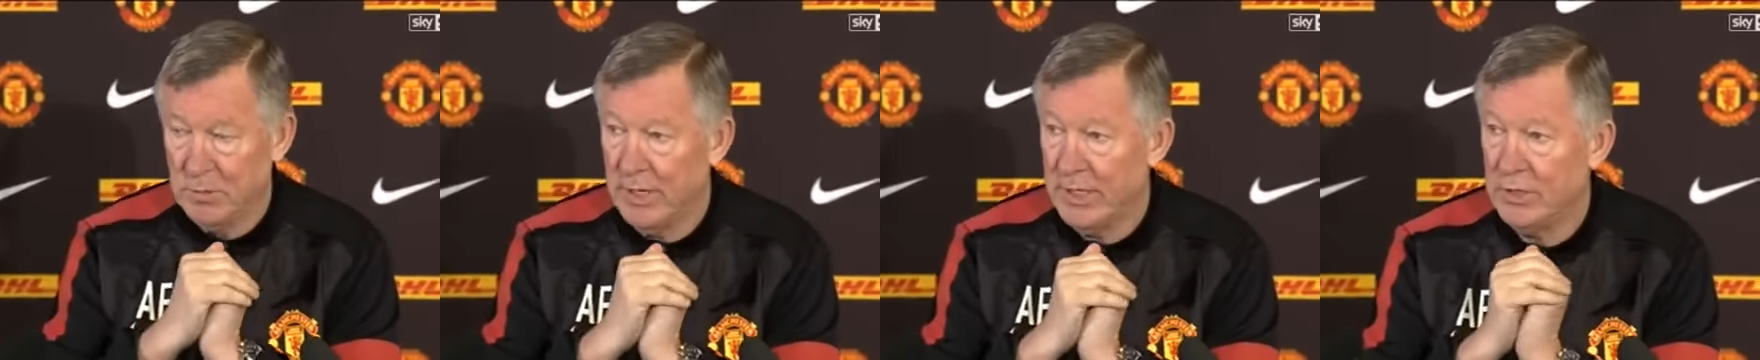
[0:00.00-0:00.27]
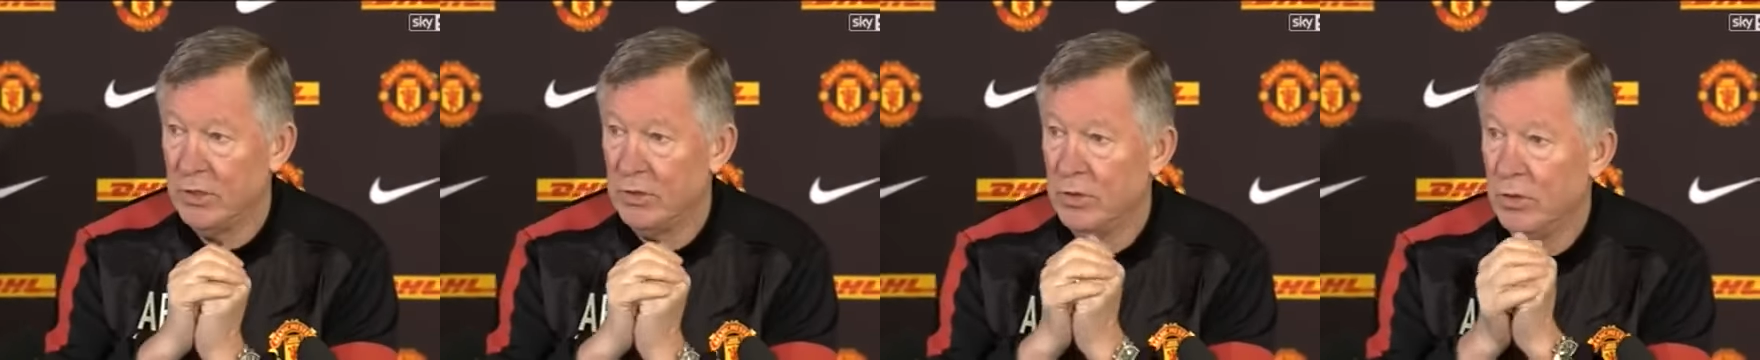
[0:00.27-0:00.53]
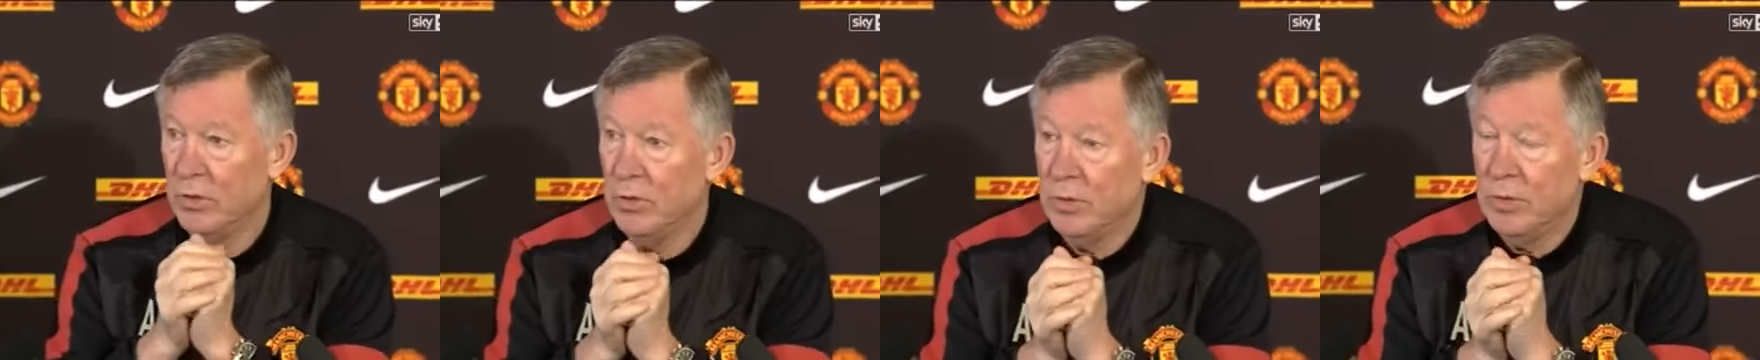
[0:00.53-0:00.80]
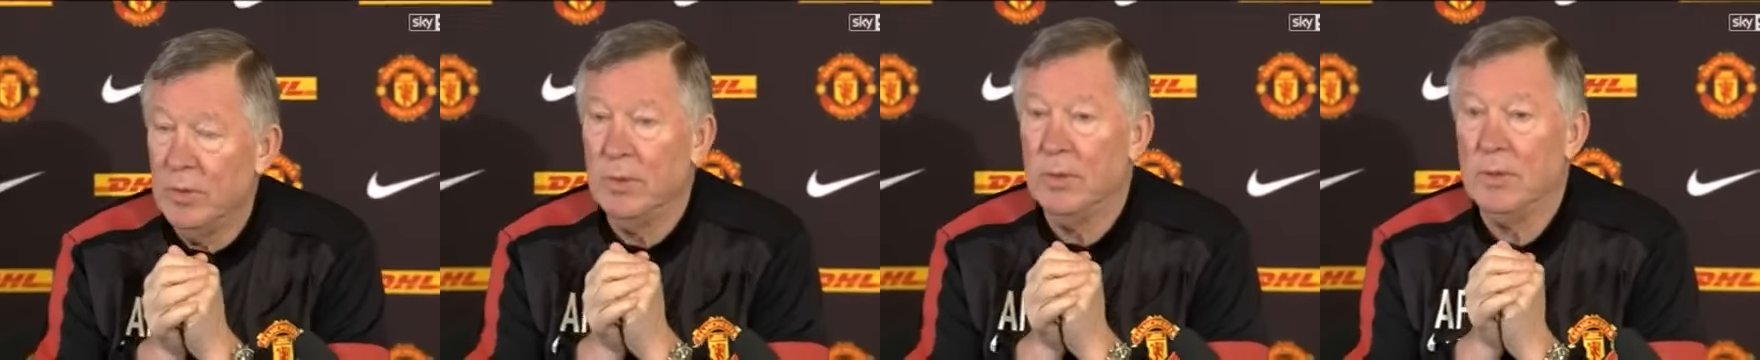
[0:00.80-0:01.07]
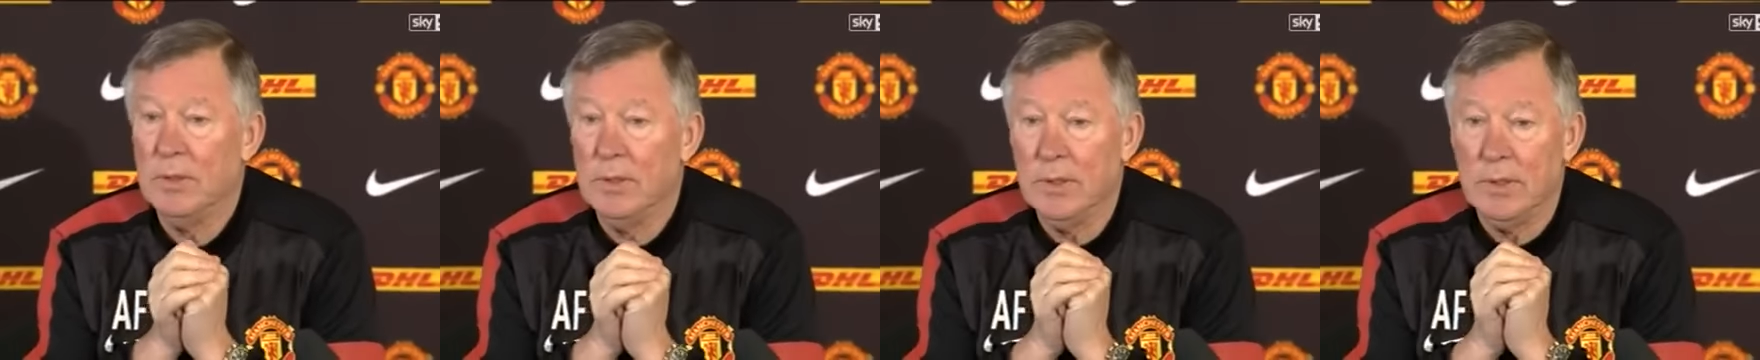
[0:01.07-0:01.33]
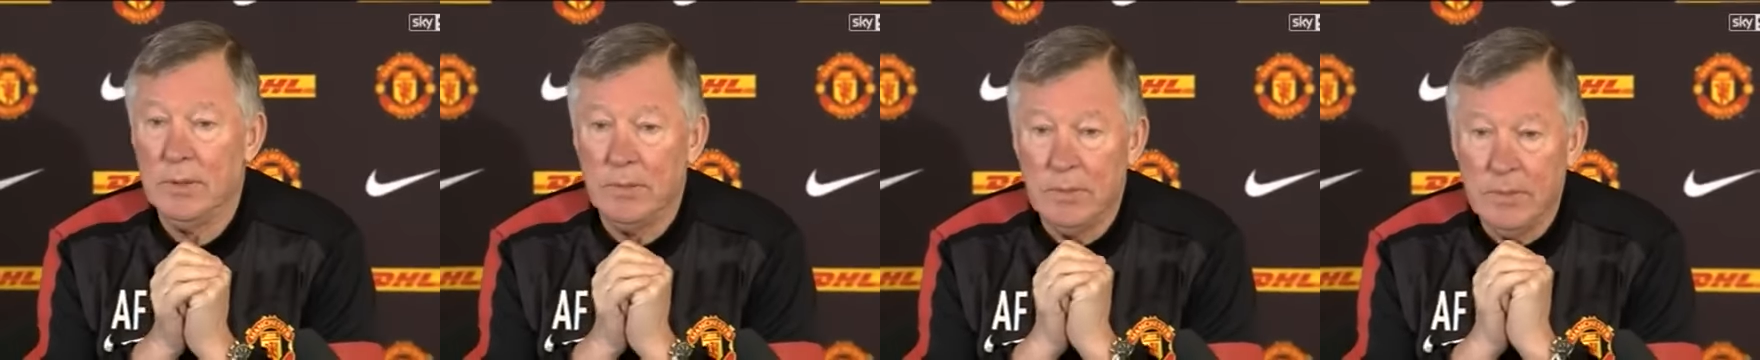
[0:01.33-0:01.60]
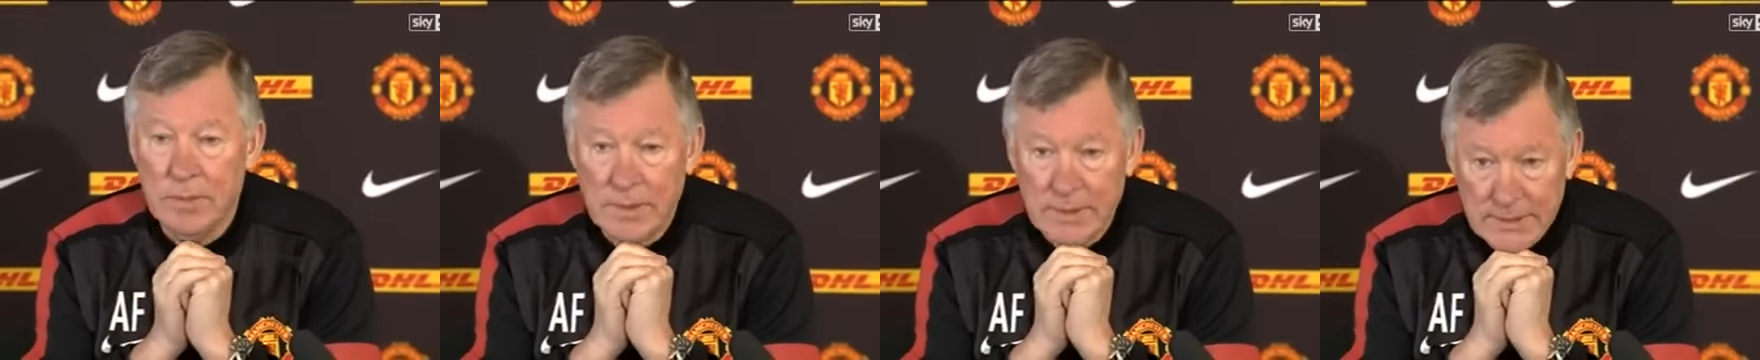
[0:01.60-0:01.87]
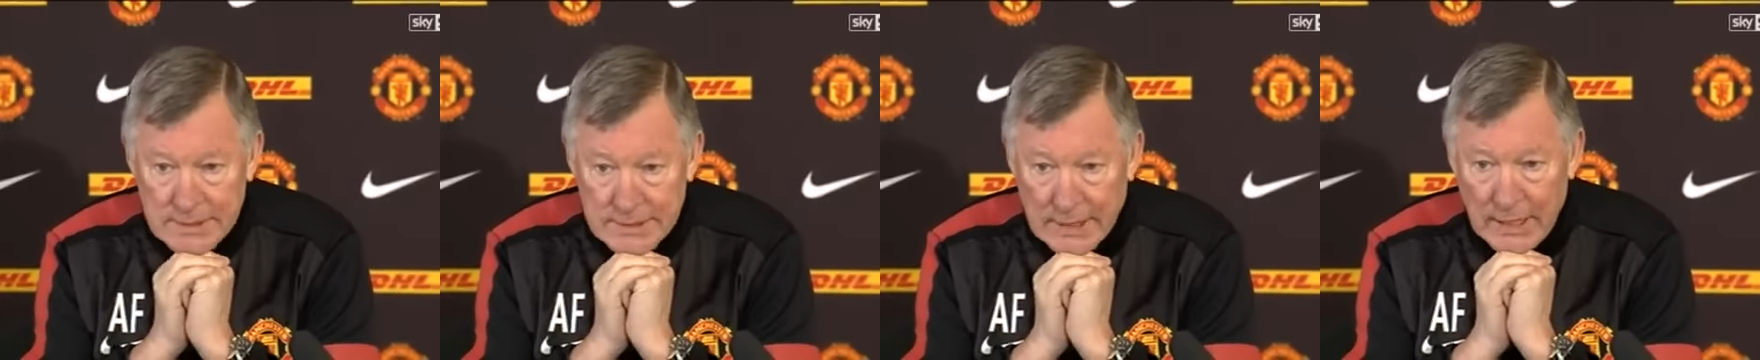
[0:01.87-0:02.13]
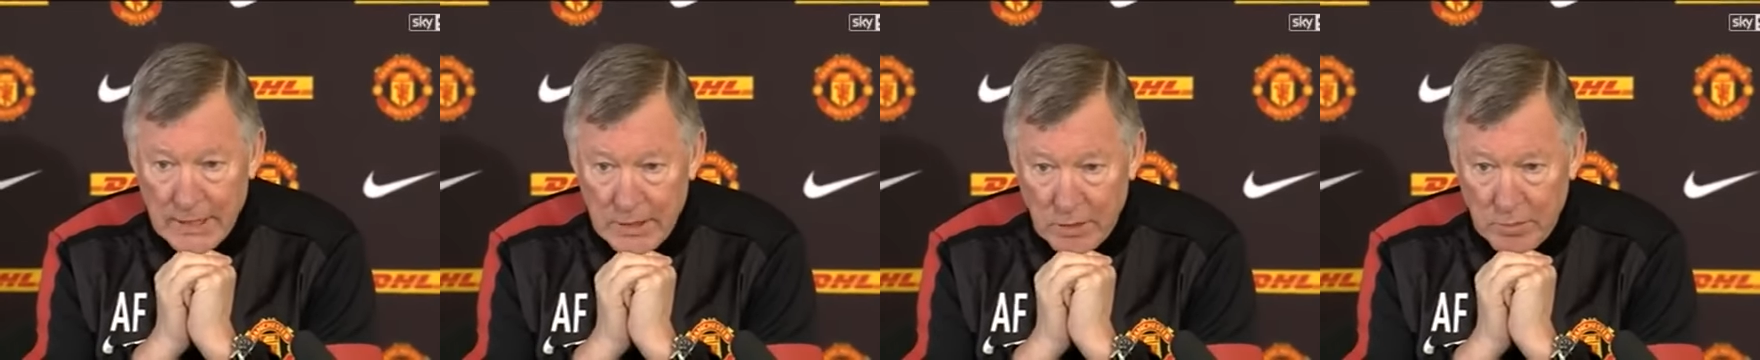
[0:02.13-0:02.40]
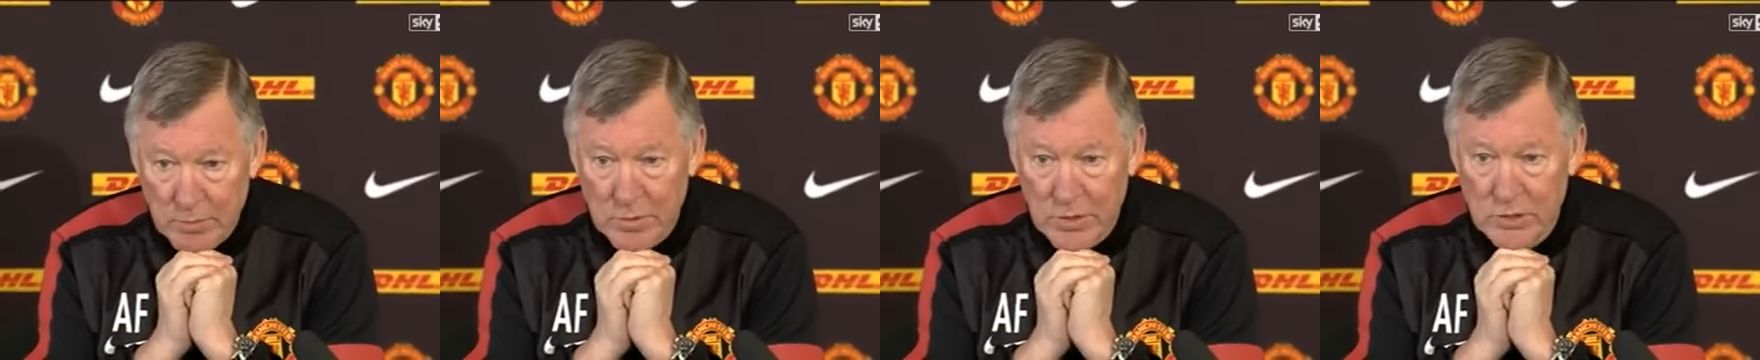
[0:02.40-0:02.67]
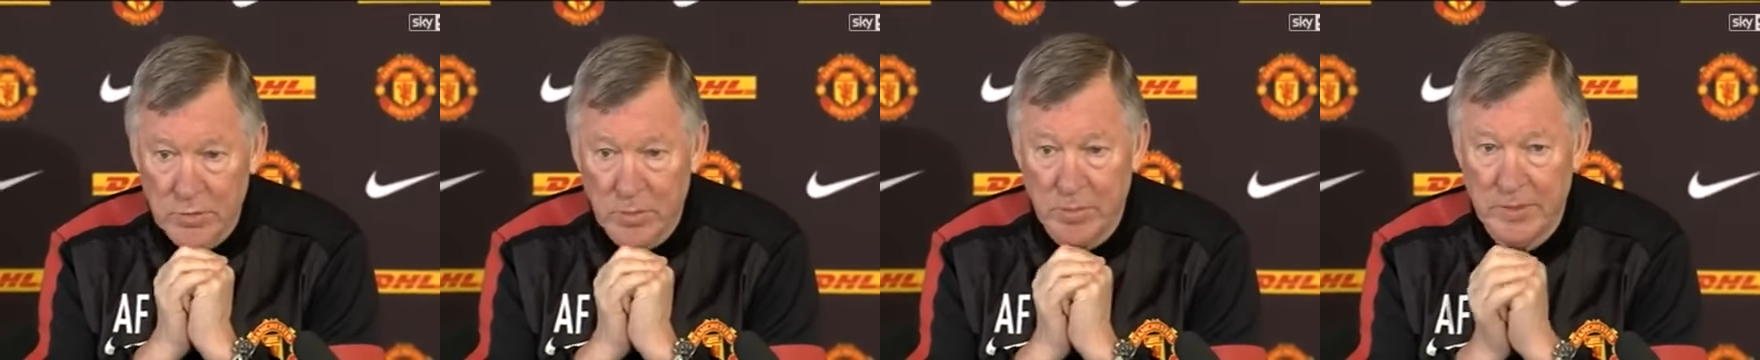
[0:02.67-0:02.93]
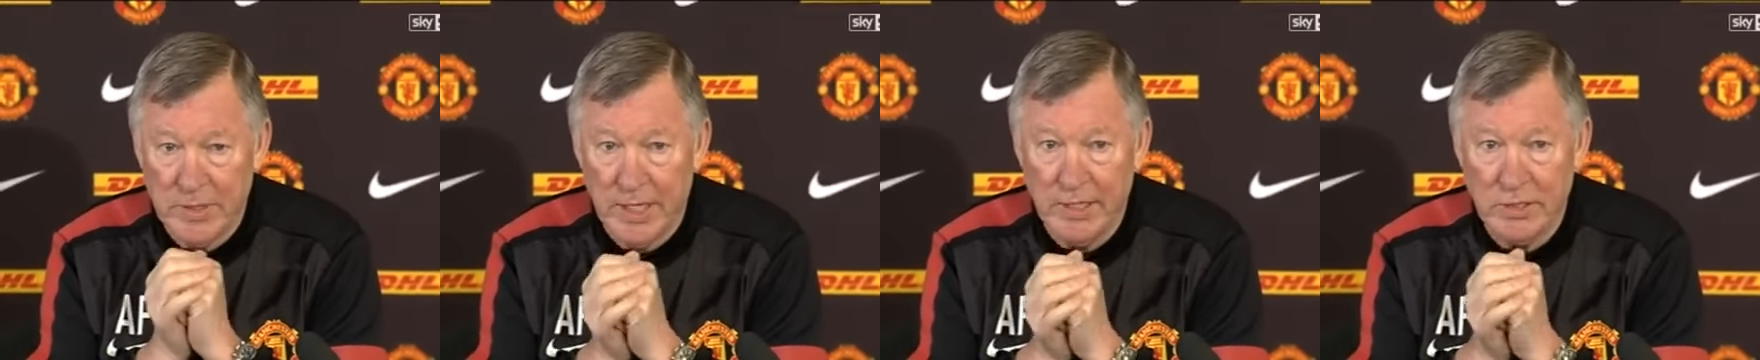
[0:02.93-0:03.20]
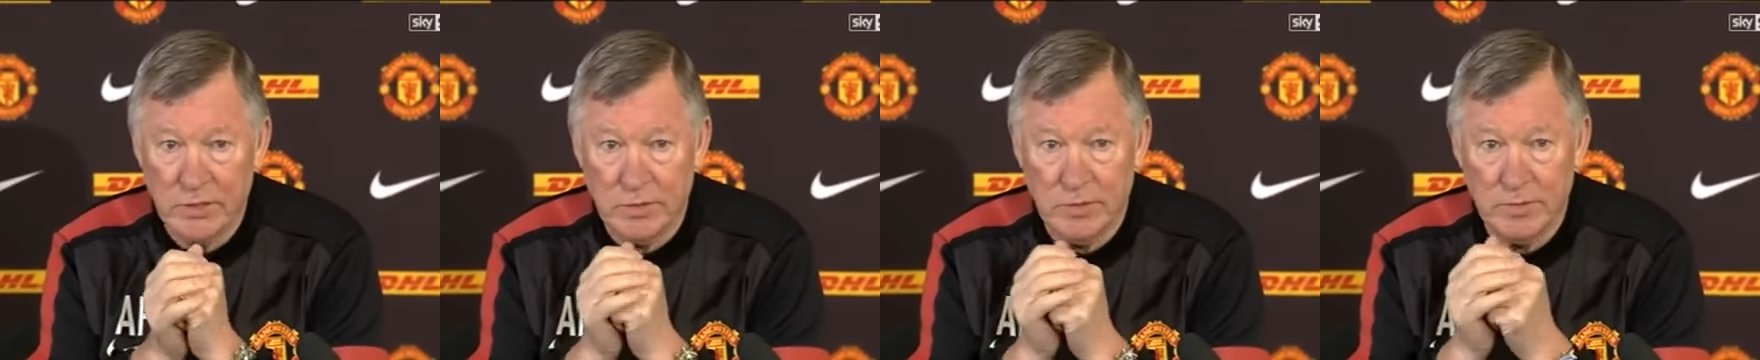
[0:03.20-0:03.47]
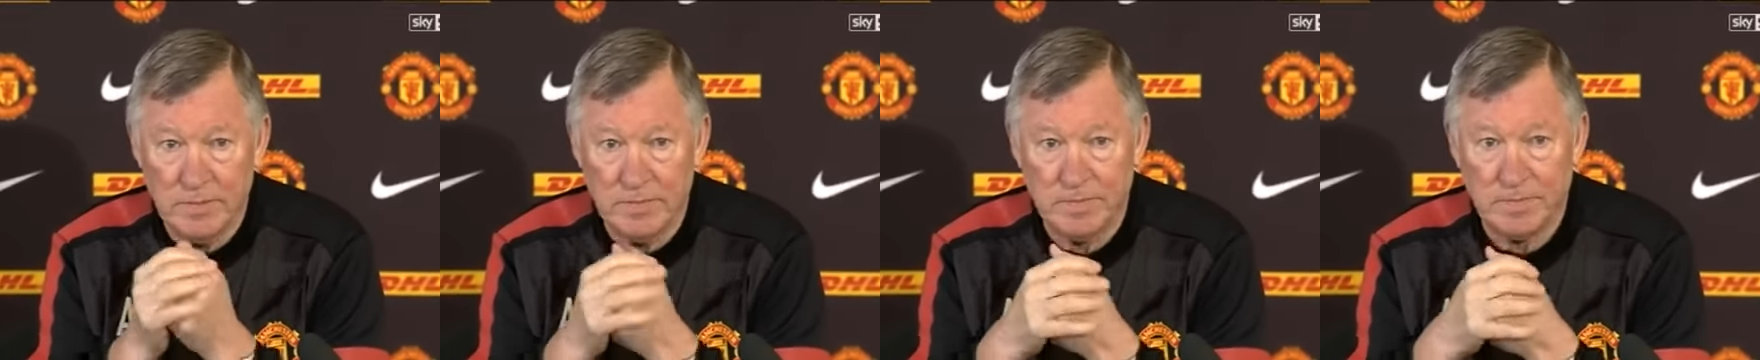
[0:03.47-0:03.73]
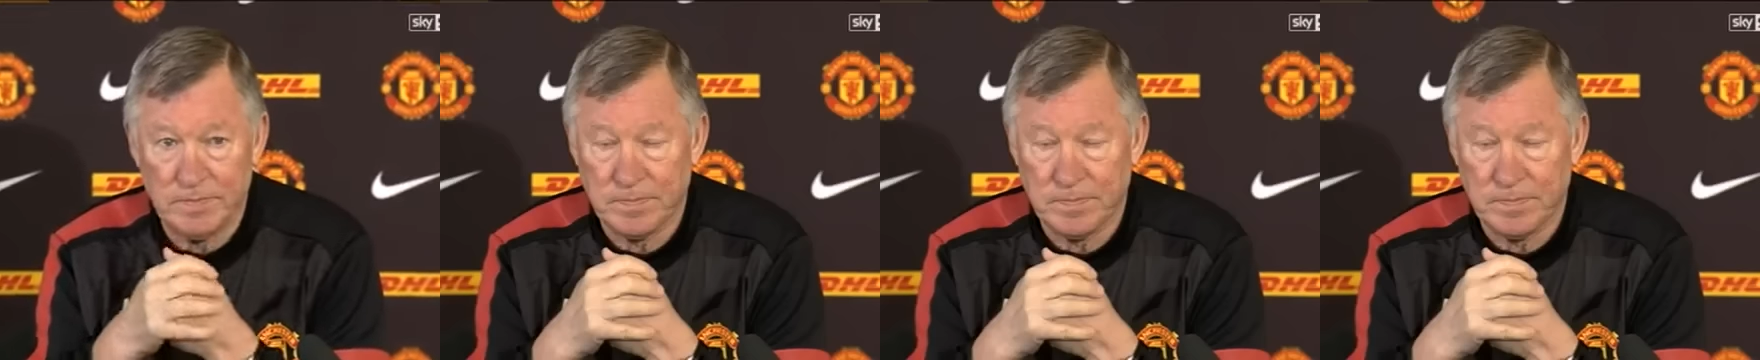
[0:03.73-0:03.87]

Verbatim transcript: we like to do, sign young players with potential.